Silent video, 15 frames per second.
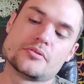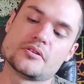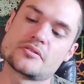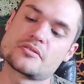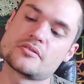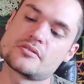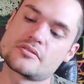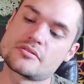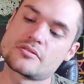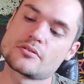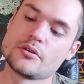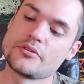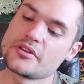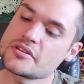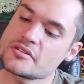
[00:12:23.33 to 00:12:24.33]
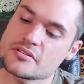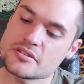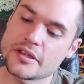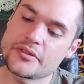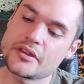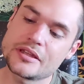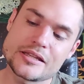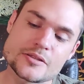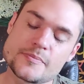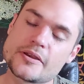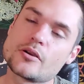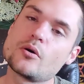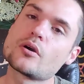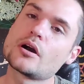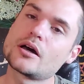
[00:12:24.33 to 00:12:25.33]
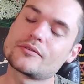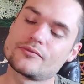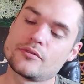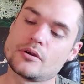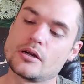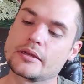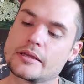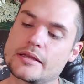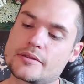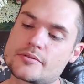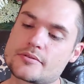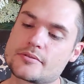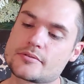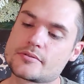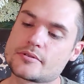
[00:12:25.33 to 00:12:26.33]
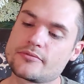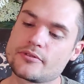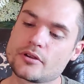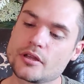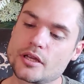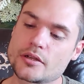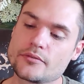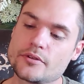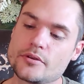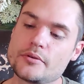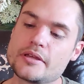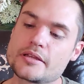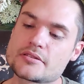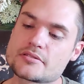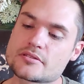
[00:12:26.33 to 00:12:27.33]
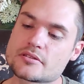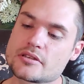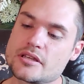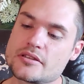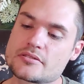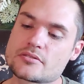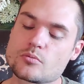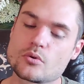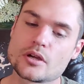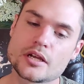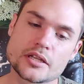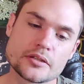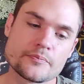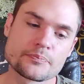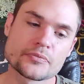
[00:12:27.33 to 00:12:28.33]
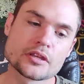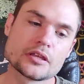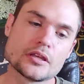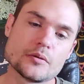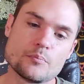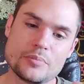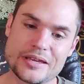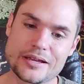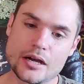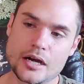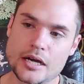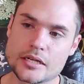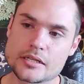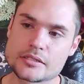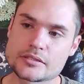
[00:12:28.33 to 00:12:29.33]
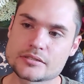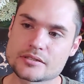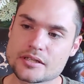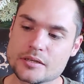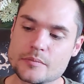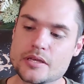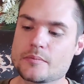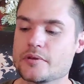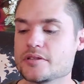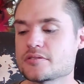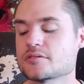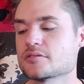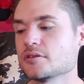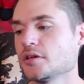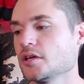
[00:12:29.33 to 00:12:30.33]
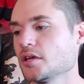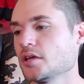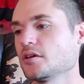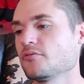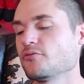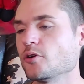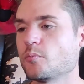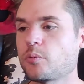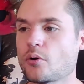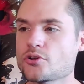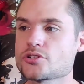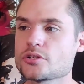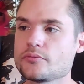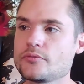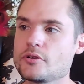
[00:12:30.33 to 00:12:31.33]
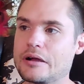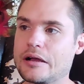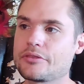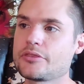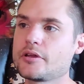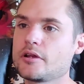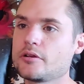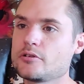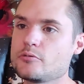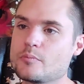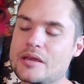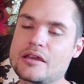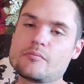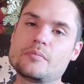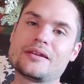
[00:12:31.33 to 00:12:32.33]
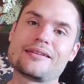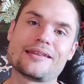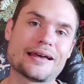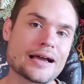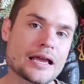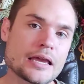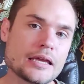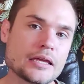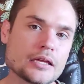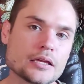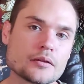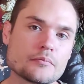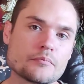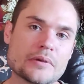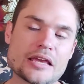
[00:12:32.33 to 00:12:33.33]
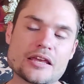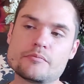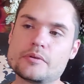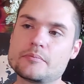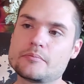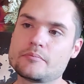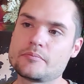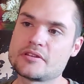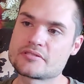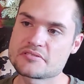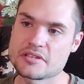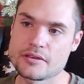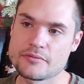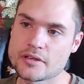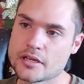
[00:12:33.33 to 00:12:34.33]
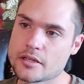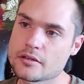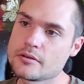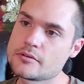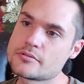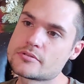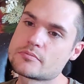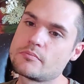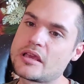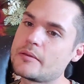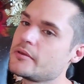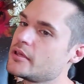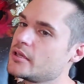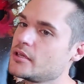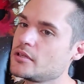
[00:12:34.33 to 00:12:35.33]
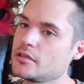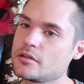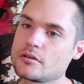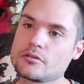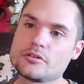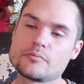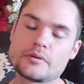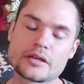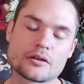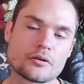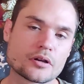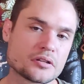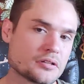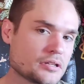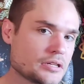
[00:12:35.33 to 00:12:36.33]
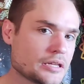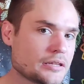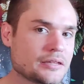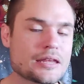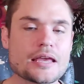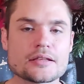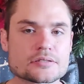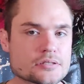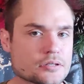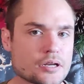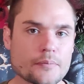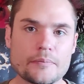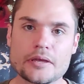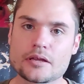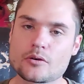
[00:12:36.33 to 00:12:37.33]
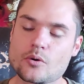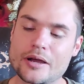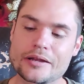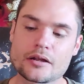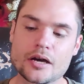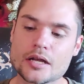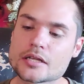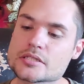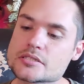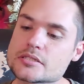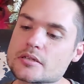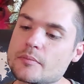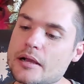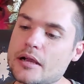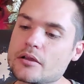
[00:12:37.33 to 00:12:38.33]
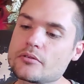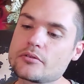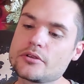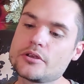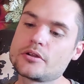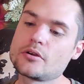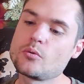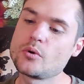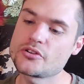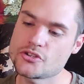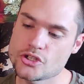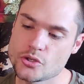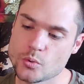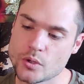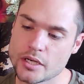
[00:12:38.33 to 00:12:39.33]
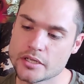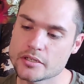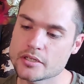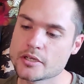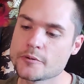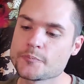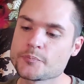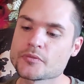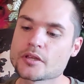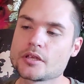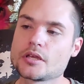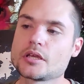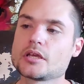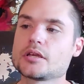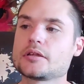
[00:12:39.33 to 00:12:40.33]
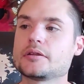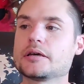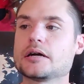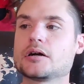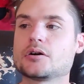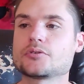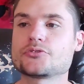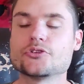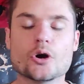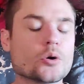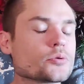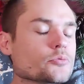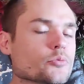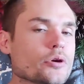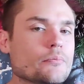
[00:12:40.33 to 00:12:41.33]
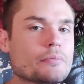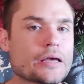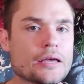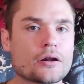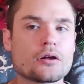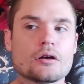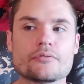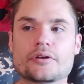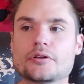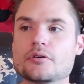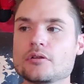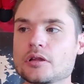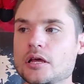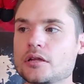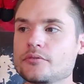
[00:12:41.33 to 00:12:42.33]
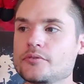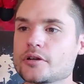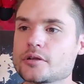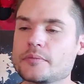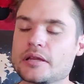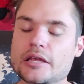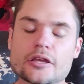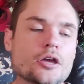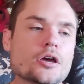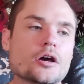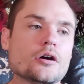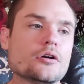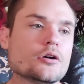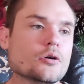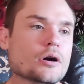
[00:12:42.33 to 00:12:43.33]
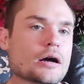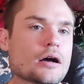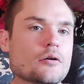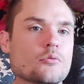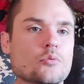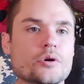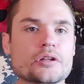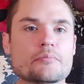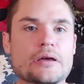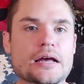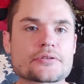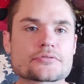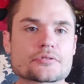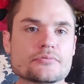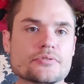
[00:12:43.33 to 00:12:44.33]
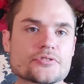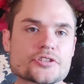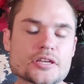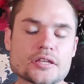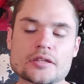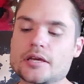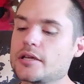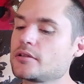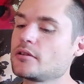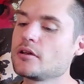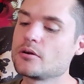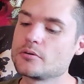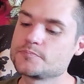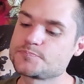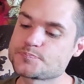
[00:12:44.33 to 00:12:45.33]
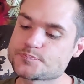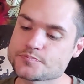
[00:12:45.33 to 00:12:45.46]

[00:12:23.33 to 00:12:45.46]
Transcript: This is so this is something that's been going on for all cancers, for a lot of you. Is is one being honest, commitments. For a portion of you out there, you may have been lying, may have been deceiving others, maybe, you know, you've been going on dates and not being quite honest about, you know, what you want now, don't rip my head off. I know a lot of you are going to be like, oh, how, what a bastard for saying that. No.